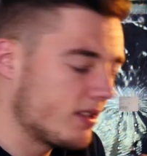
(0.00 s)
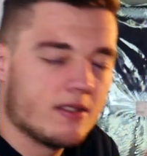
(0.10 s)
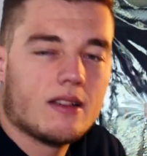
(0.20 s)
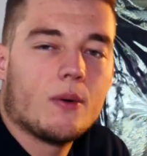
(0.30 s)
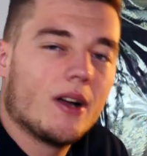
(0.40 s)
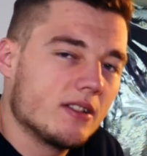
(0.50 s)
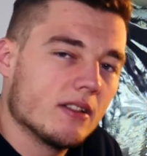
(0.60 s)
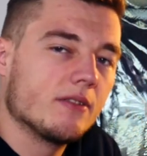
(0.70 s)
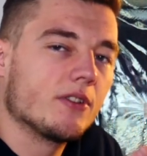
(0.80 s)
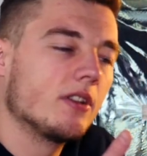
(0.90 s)
This is how I
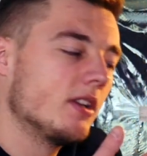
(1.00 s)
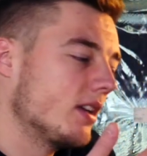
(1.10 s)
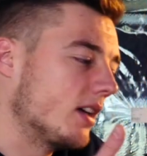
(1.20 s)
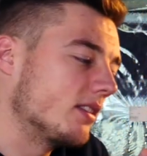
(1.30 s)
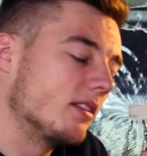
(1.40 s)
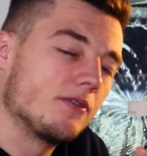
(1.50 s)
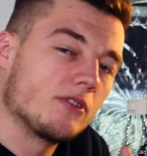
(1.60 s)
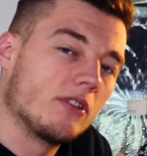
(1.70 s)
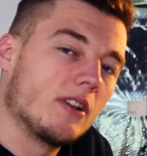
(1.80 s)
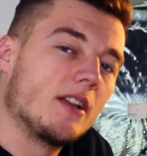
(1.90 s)
deliver. I
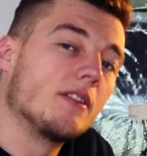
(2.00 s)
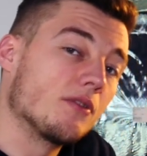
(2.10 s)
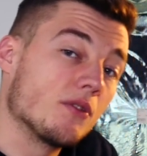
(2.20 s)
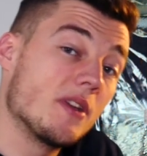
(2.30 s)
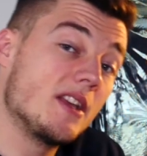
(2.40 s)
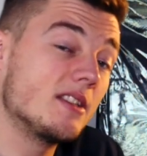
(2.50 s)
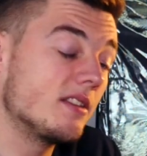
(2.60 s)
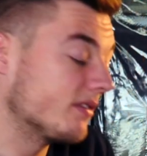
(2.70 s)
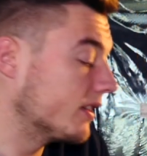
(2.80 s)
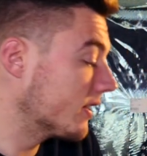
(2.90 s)
deliver online through
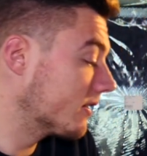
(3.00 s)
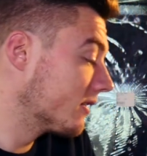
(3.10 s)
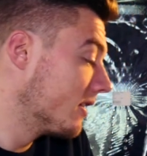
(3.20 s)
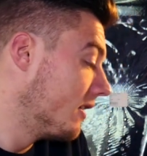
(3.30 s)
EasyFlix,